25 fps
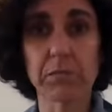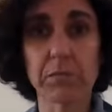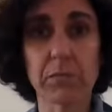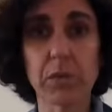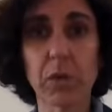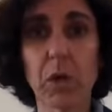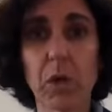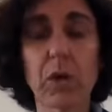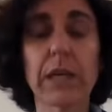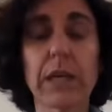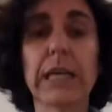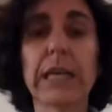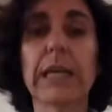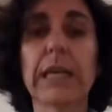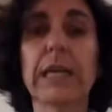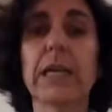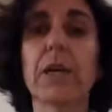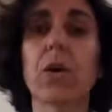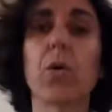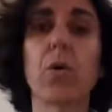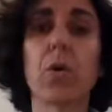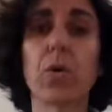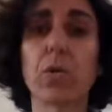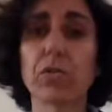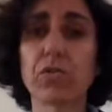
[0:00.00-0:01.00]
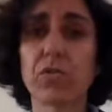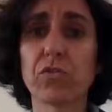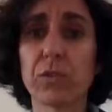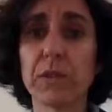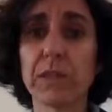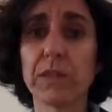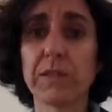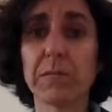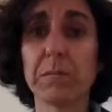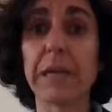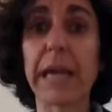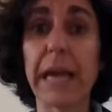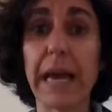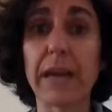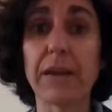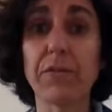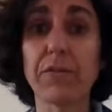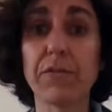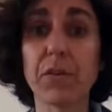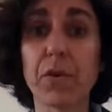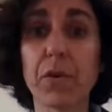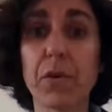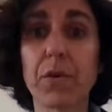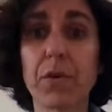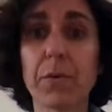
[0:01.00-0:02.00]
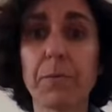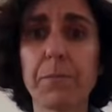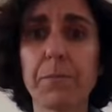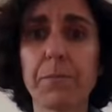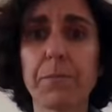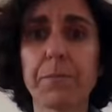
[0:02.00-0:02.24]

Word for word: talking or to his behavior.